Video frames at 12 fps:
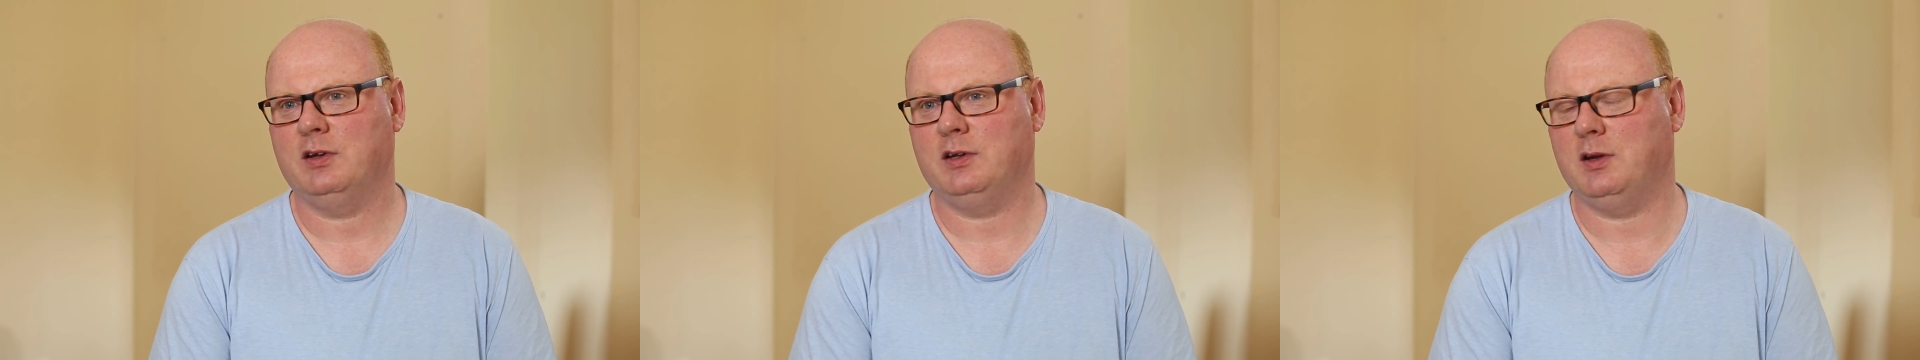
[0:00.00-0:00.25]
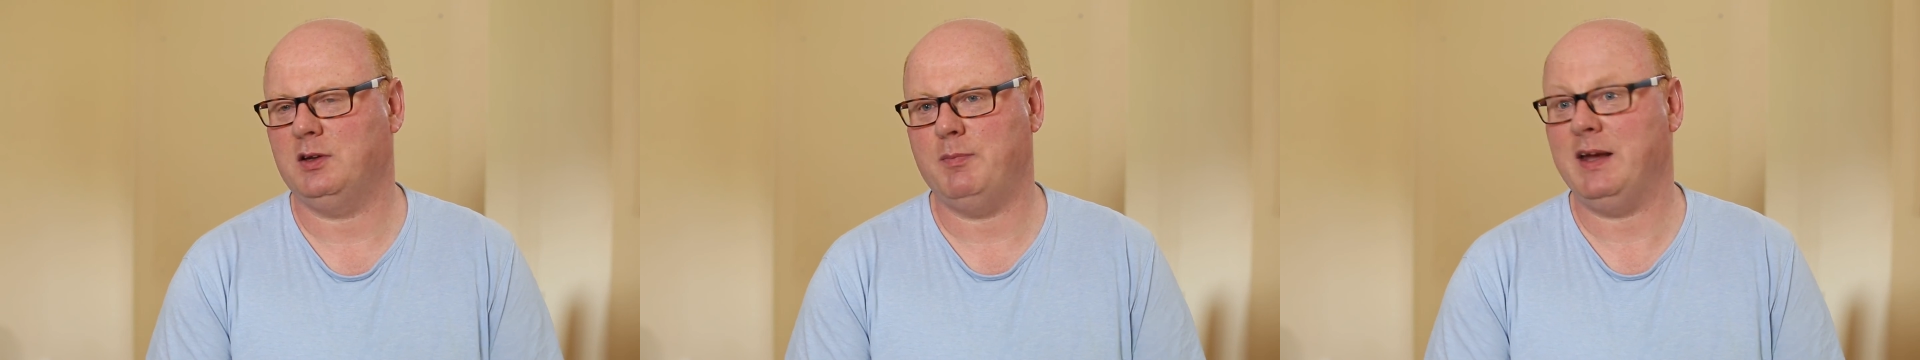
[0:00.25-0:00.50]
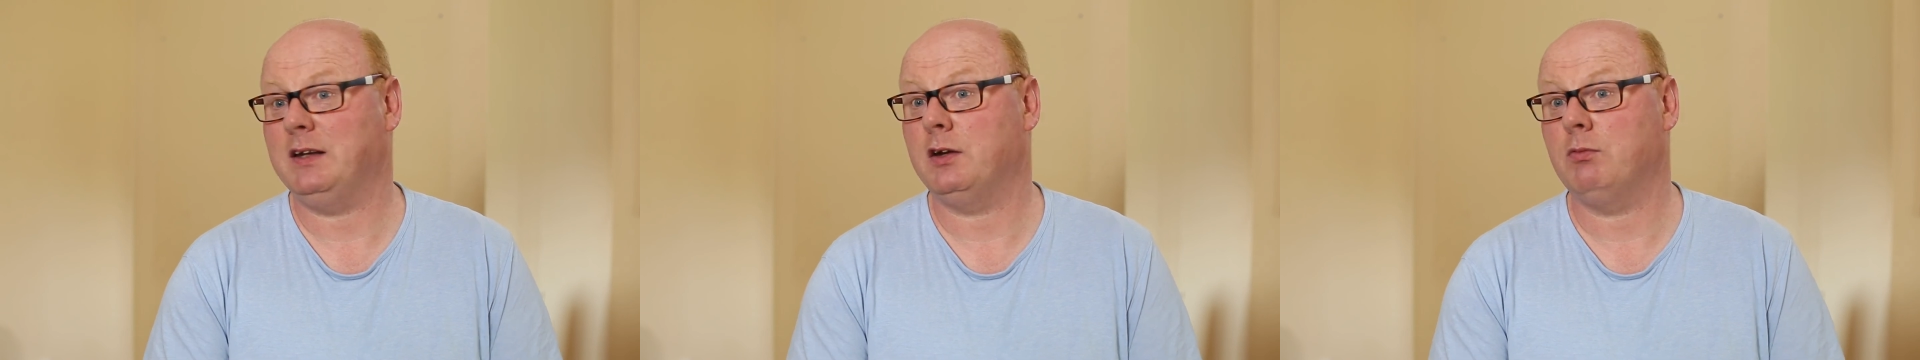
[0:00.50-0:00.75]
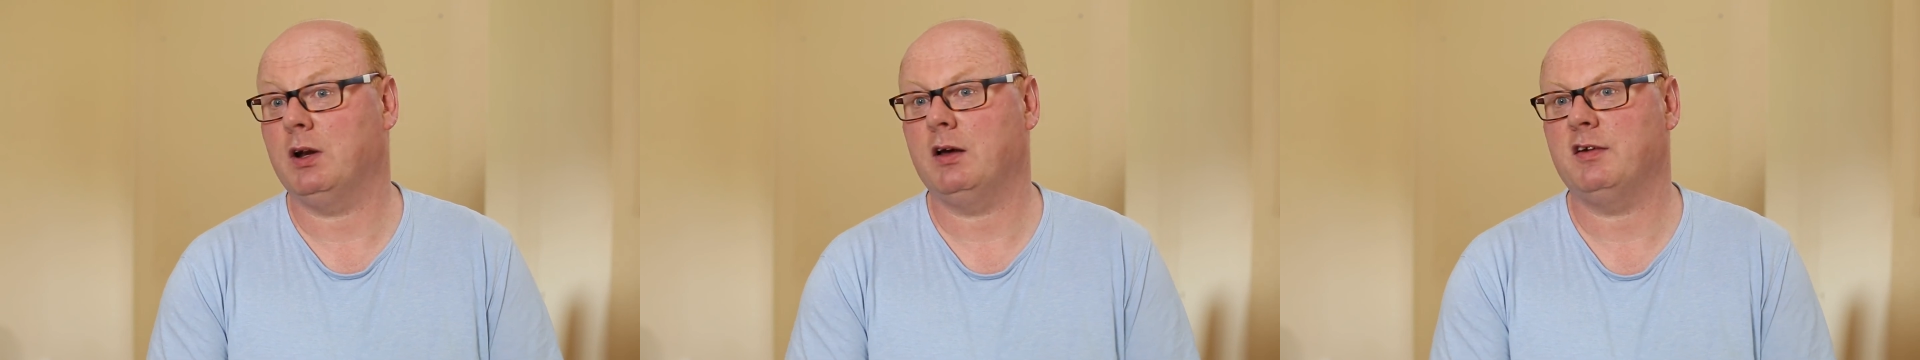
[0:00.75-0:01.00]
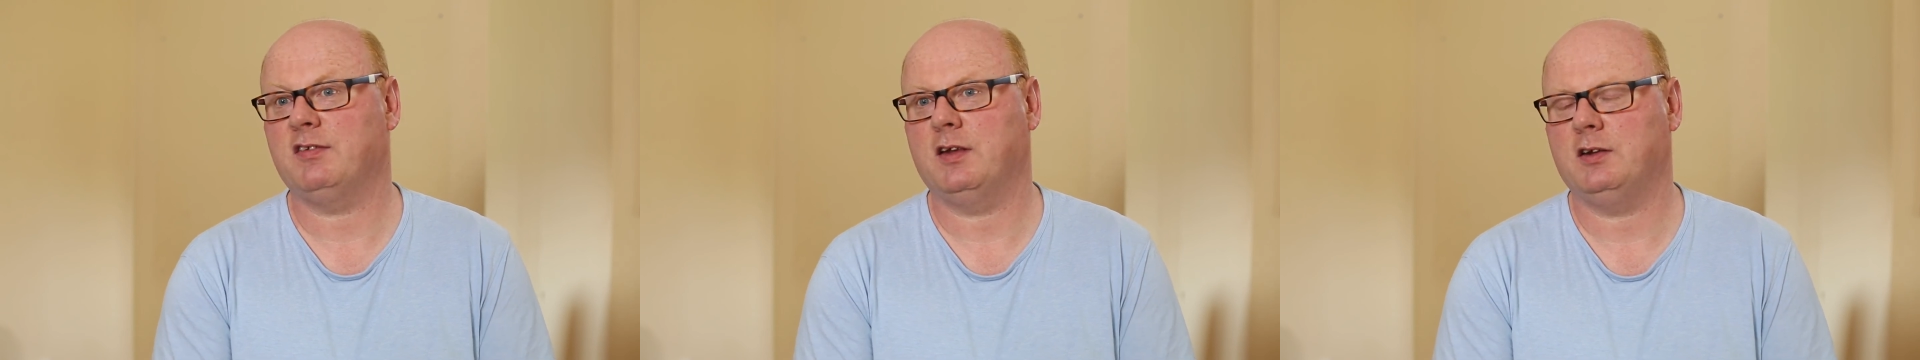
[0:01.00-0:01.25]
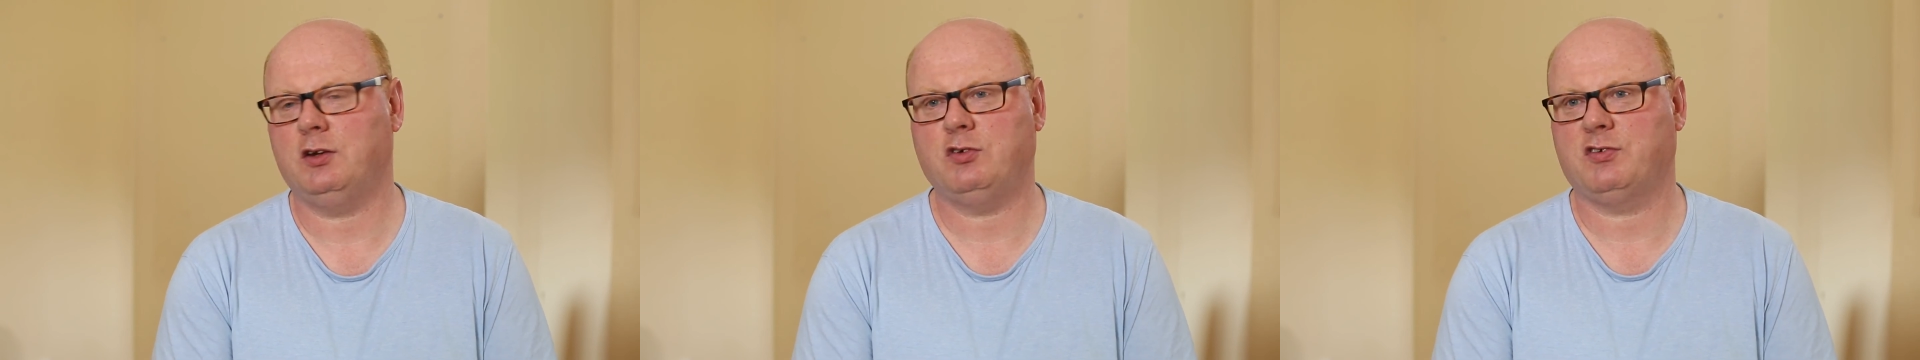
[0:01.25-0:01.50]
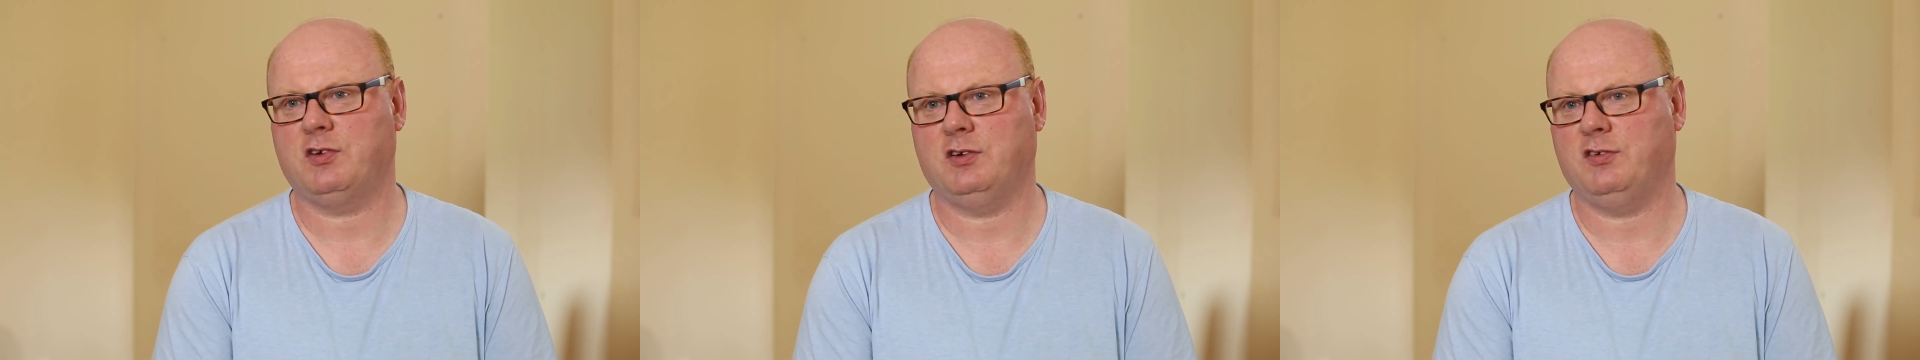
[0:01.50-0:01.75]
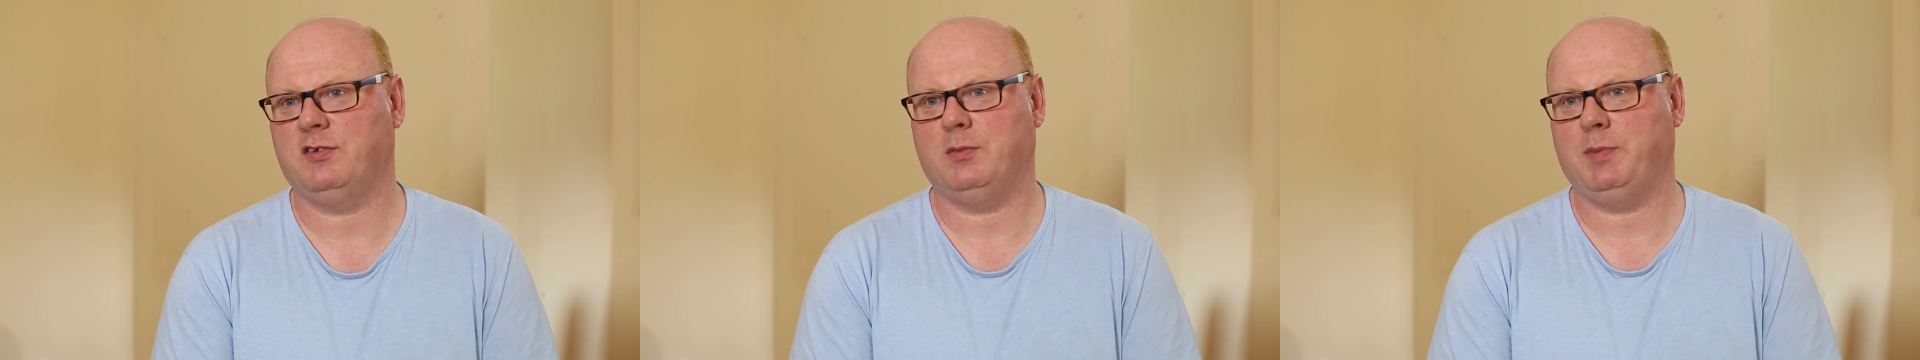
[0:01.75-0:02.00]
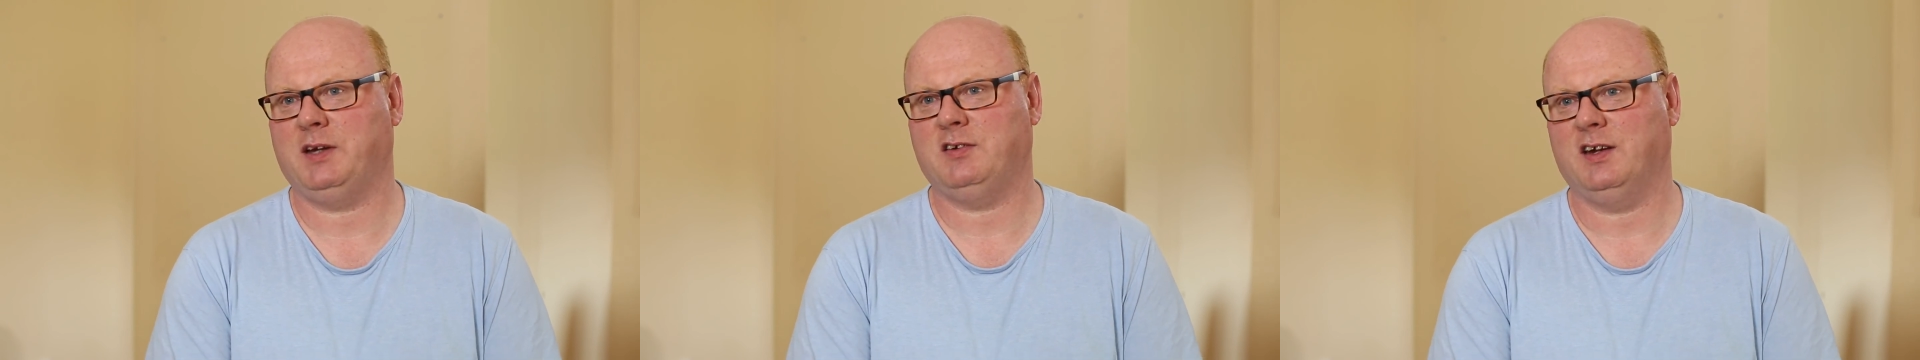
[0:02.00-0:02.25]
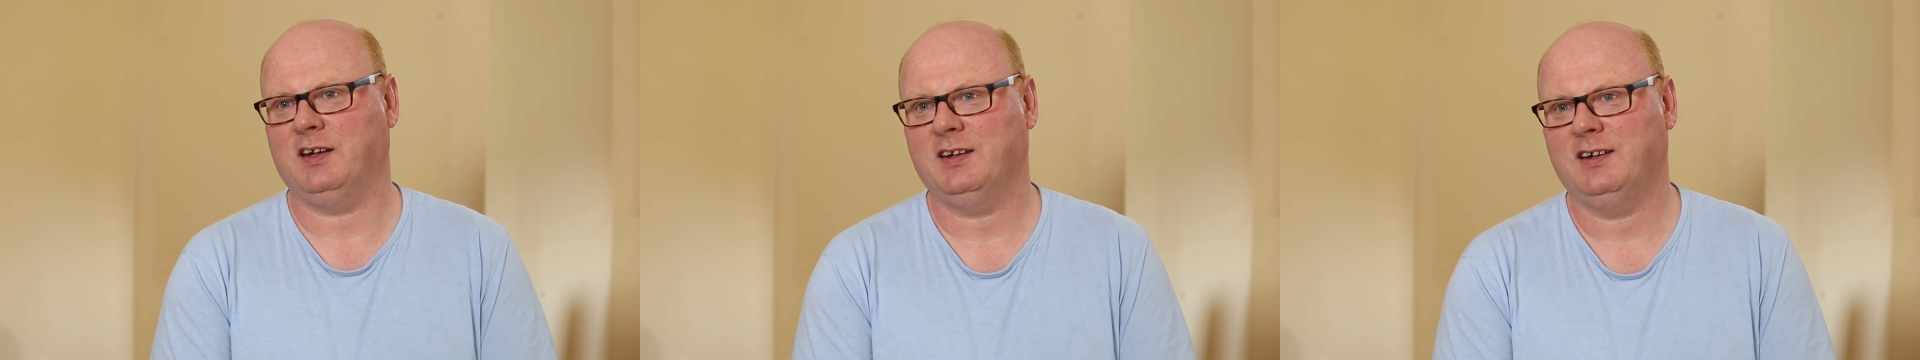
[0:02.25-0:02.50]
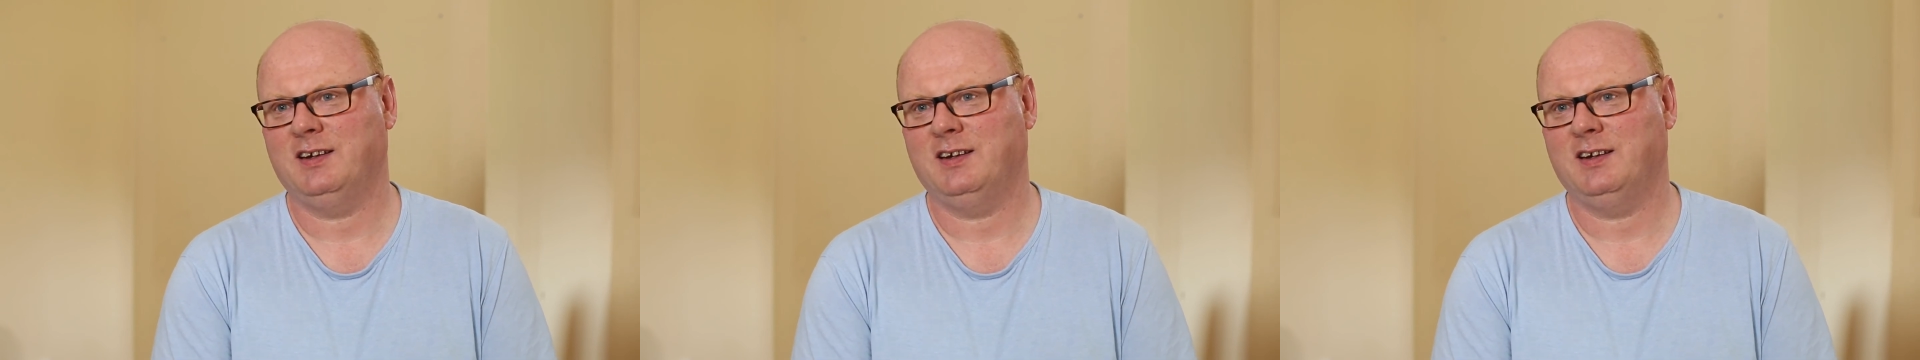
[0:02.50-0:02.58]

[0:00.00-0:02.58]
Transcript: The men didn't realise that. They just thought this is a big thing.